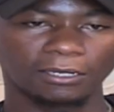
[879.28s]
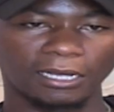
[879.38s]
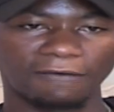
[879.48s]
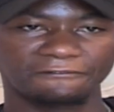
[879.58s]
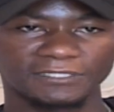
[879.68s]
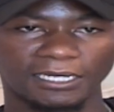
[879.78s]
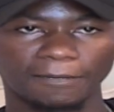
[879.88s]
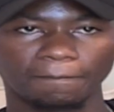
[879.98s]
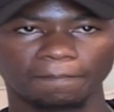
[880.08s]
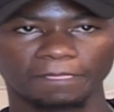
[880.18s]
After
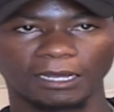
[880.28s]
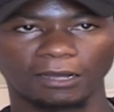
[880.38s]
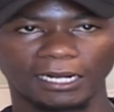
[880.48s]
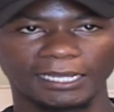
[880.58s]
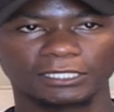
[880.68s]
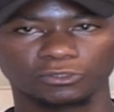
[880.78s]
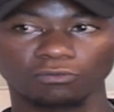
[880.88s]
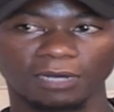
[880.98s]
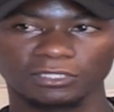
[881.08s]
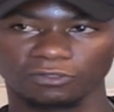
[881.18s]
like 2
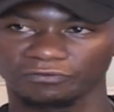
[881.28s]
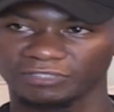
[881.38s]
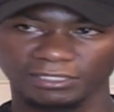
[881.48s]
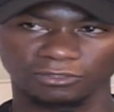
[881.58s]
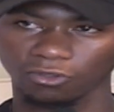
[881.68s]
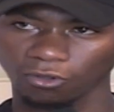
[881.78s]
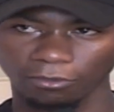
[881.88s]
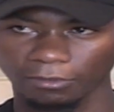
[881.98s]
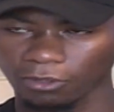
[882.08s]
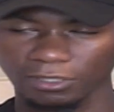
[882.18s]
months of just
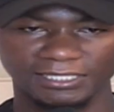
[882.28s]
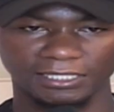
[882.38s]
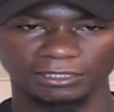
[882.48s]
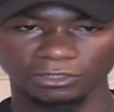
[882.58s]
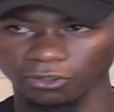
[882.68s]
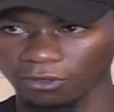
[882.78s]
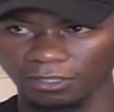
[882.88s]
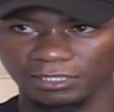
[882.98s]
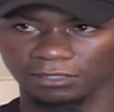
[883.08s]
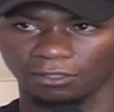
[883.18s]
constant
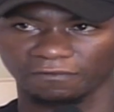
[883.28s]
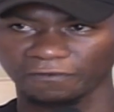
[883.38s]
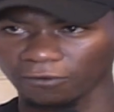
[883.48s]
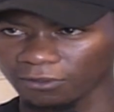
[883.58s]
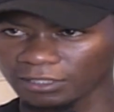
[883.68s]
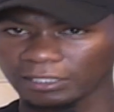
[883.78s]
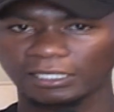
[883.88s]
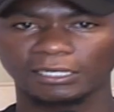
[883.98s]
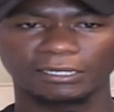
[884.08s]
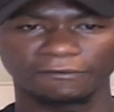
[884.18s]
talks on phone
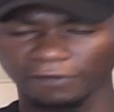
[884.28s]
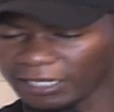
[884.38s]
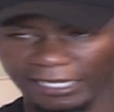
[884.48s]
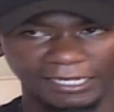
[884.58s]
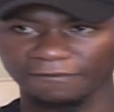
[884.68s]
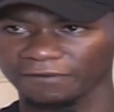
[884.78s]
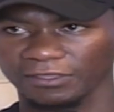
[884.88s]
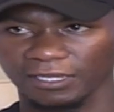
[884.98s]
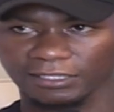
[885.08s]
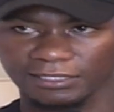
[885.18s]
and
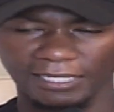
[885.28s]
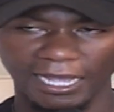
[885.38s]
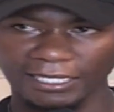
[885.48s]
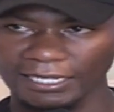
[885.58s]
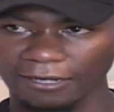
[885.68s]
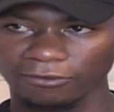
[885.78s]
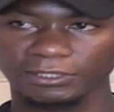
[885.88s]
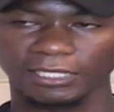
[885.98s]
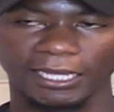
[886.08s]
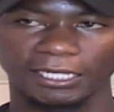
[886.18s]
everything, just hanging
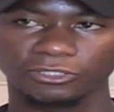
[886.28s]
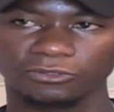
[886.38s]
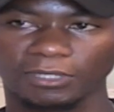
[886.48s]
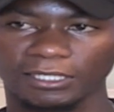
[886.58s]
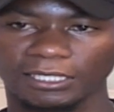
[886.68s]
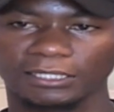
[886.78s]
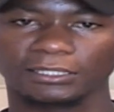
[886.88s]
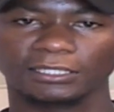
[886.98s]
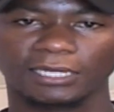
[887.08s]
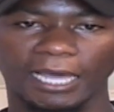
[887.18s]
out, I ensured that
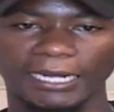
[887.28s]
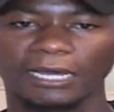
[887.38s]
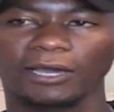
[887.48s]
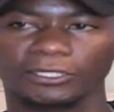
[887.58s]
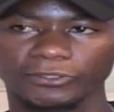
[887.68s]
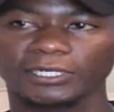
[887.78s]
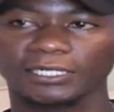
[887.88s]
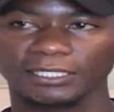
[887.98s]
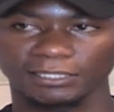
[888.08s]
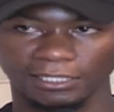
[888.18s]
I now had to
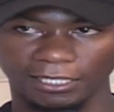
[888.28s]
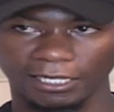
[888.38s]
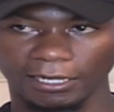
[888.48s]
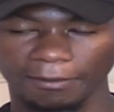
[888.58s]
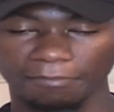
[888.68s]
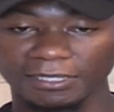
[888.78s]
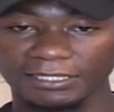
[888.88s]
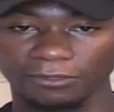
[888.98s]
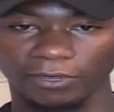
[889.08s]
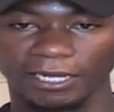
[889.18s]
create a
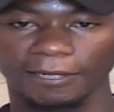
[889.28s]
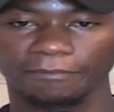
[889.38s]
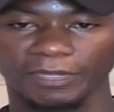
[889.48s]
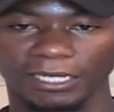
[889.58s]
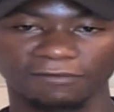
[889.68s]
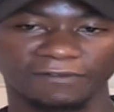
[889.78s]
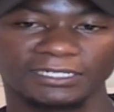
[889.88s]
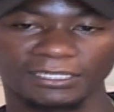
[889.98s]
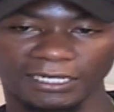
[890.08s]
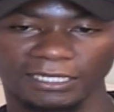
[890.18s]
meeting where I
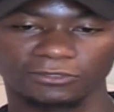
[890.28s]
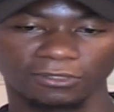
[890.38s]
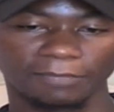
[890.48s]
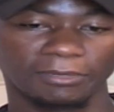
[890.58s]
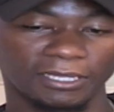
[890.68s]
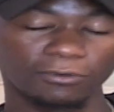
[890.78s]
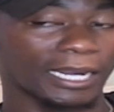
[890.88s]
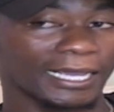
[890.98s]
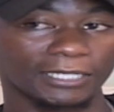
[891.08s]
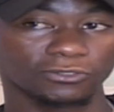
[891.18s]
invited her and I told her, but they would
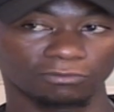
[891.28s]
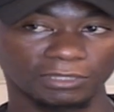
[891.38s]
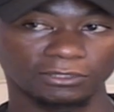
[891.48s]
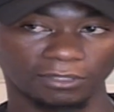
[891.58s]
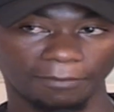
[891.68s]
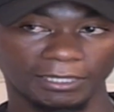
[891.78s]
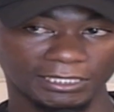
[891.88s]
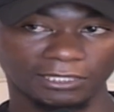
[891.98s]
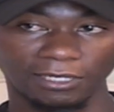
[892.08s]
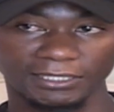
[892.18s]
like us to meet on a
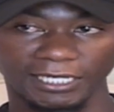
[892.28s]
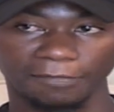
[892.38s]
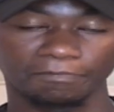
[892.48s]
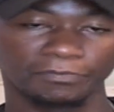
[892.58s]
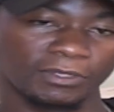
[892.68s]
particular time.